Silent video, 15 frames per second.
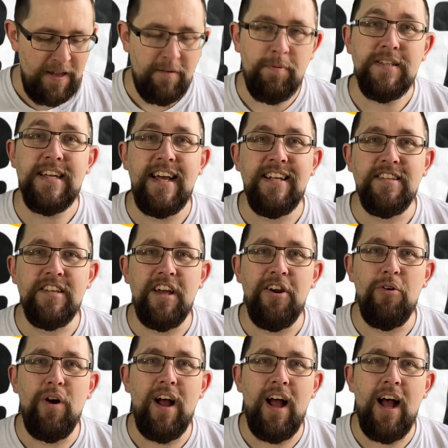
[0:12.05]

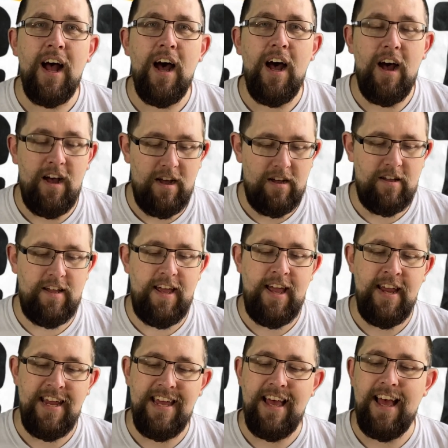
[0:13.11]
Potato are
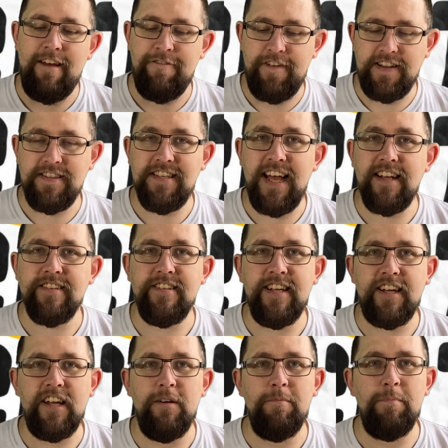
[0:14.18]
a
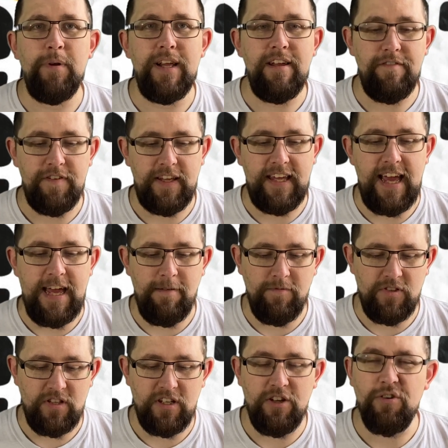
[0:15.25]
fantastic company for
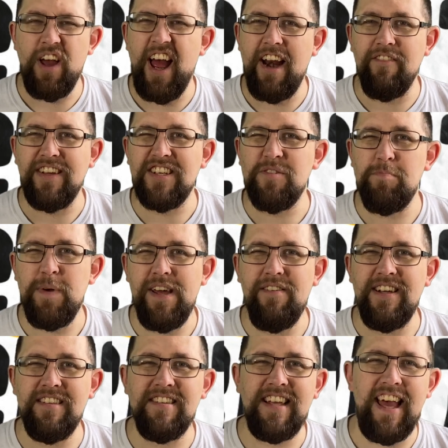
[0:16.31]
games that you kind of
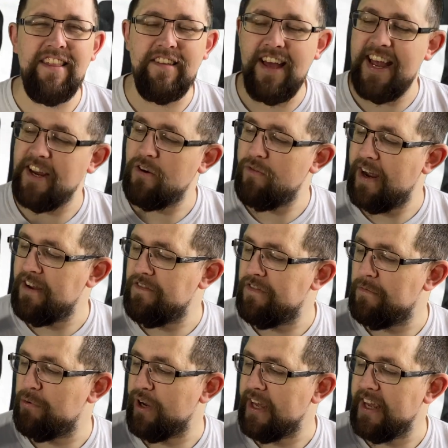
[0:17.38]
experience together and great for
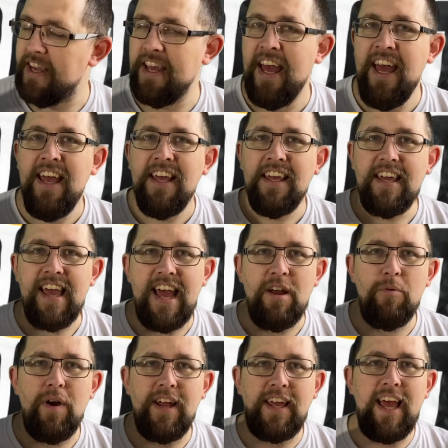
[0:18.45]
bringing
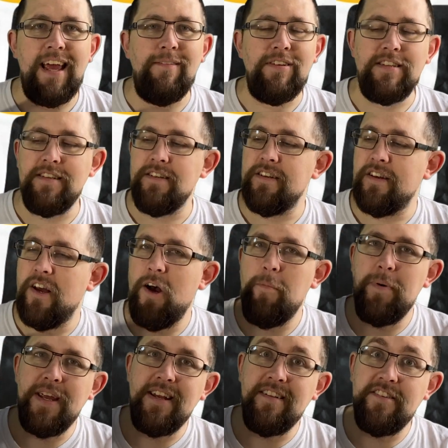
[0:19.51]
gateway gamers into the
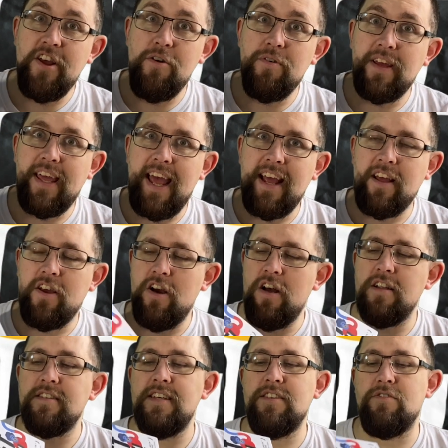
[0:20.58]
hobby. Don't Get
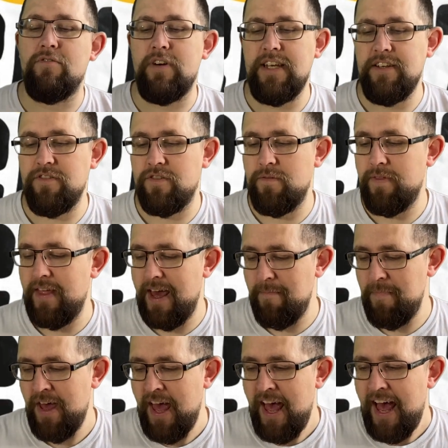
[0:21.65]
Got is a release from them,